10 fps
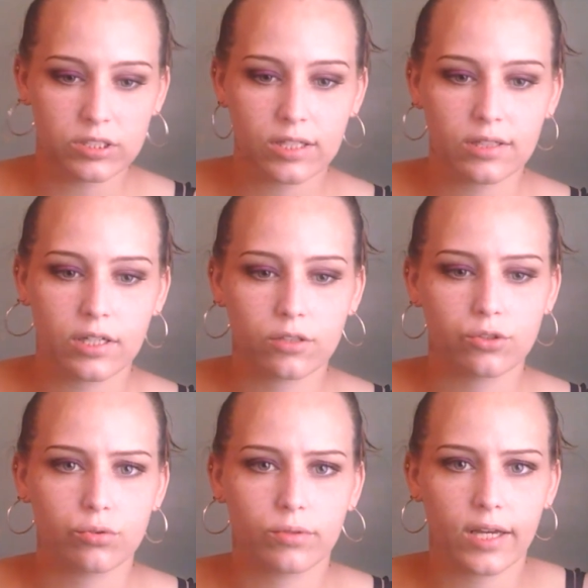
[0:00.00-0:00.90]
was in there
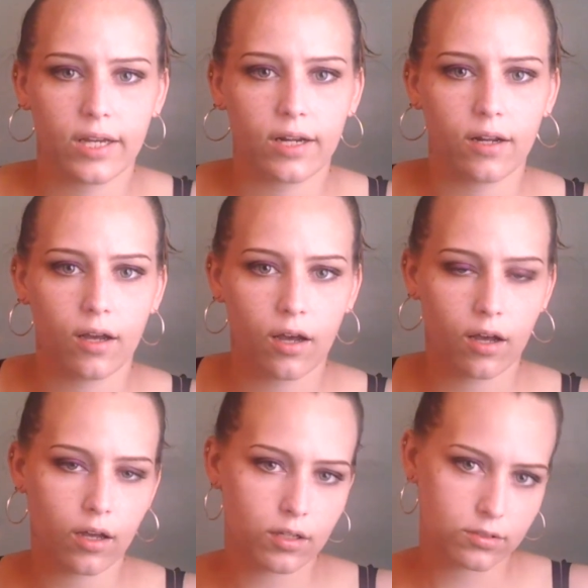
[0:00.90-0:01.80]
to get
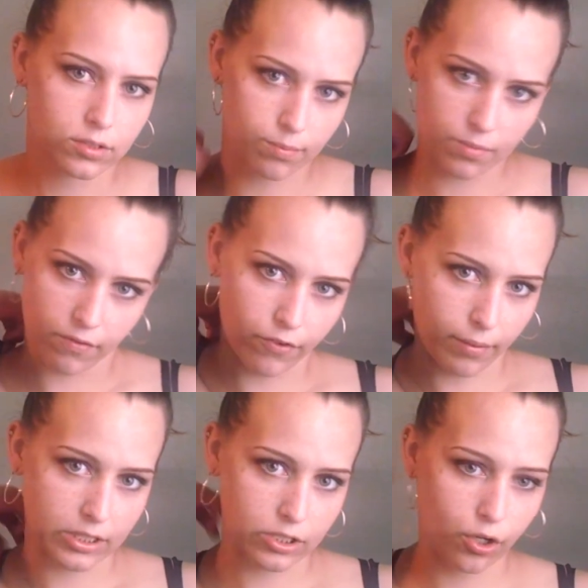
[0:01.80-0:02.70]
something
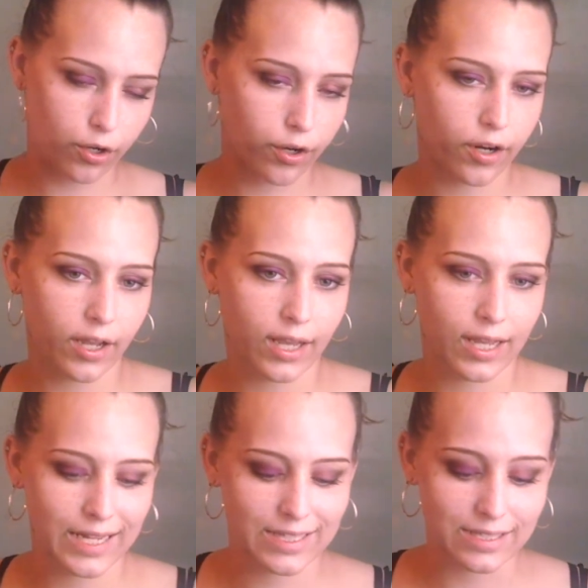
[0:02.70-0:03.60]
for my daughter,
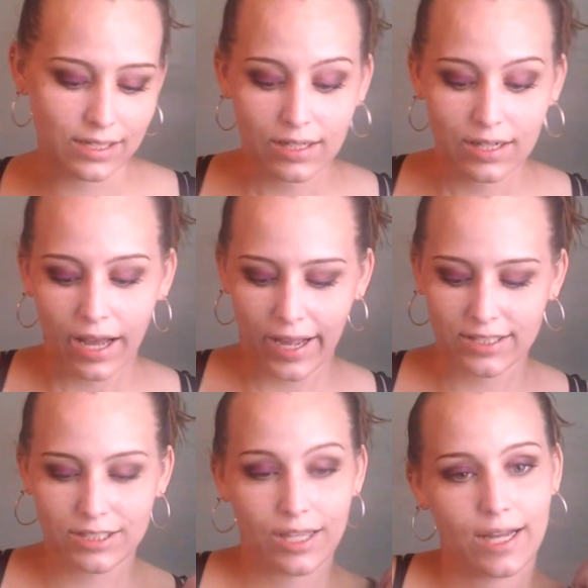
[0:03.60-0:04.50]
and I
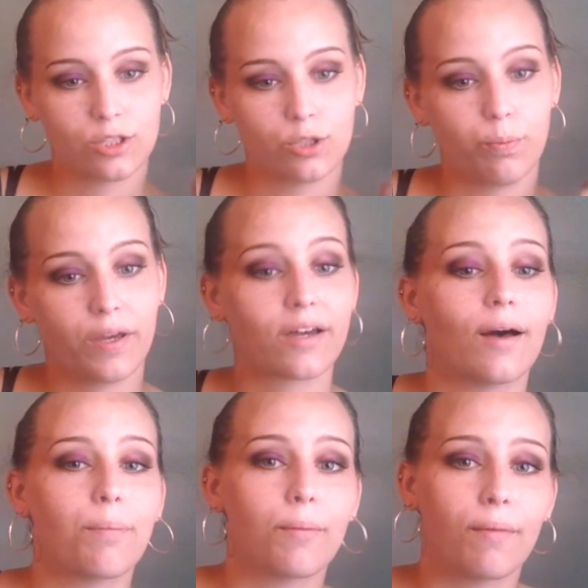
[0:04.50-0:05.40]
just had to pick
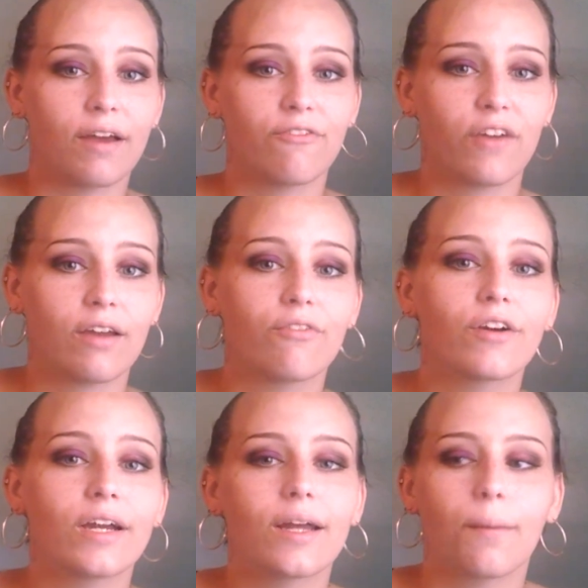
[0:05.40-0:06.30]
up my
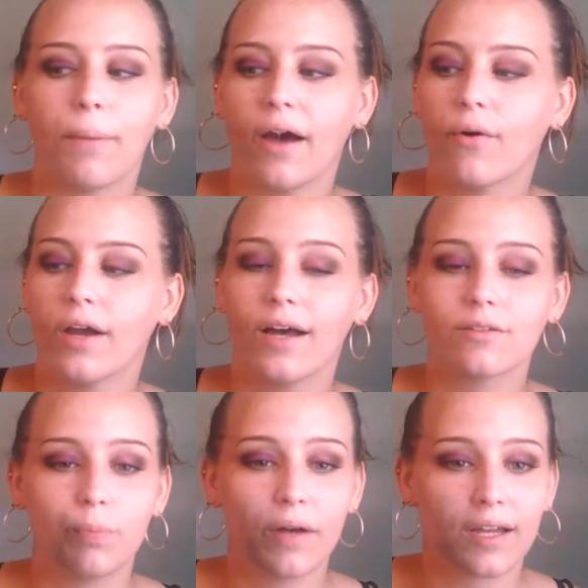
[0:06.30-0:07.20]
favorite
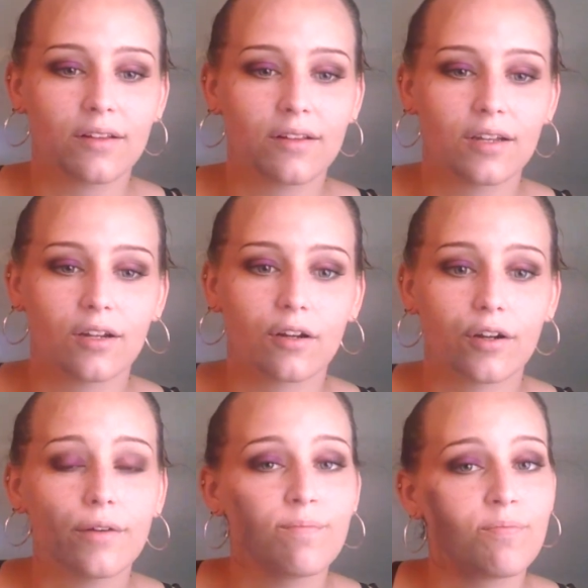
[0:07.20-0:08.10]
Powerhouse Pine
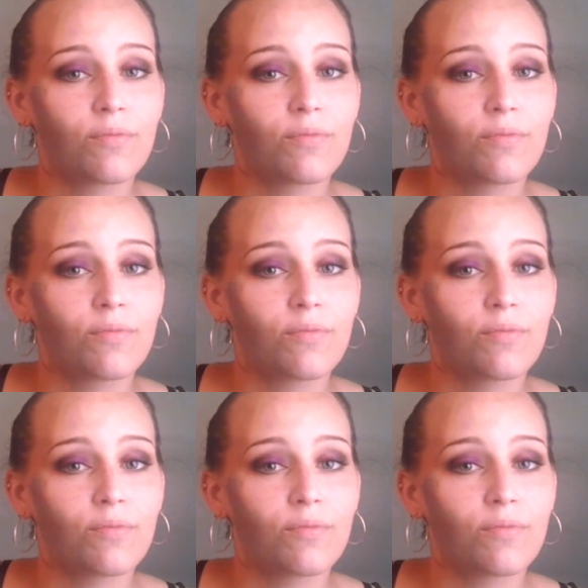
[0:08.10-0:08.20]
Cleaner.